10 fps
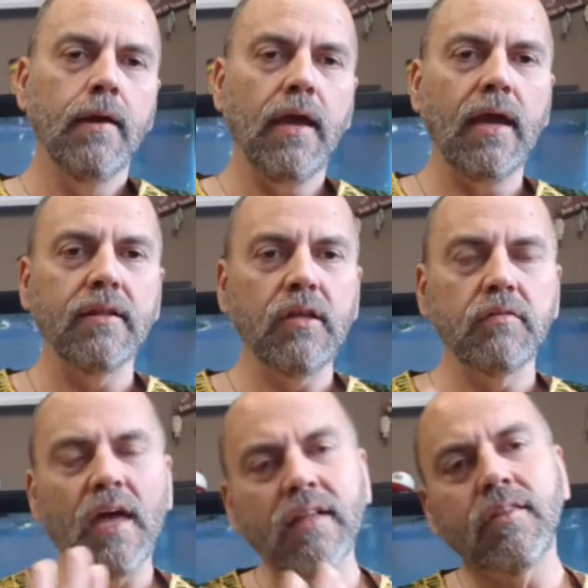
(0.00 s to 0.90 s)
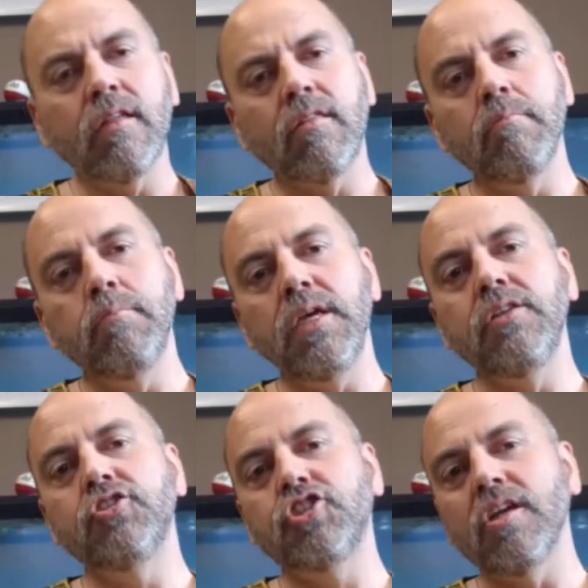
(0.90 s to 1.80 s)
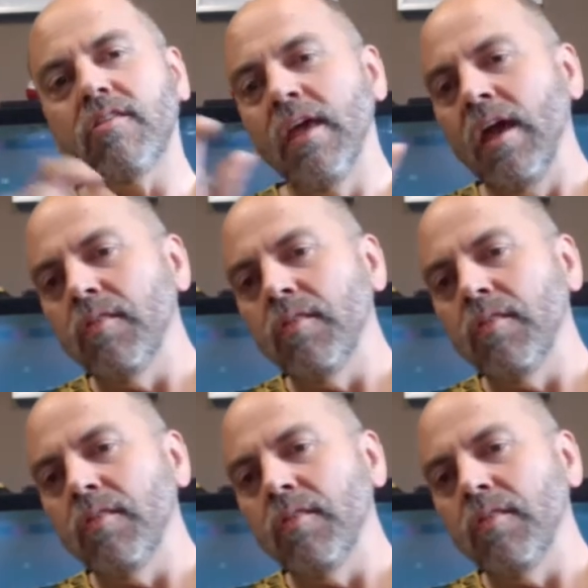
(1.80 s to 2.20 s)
And that doesn't mean just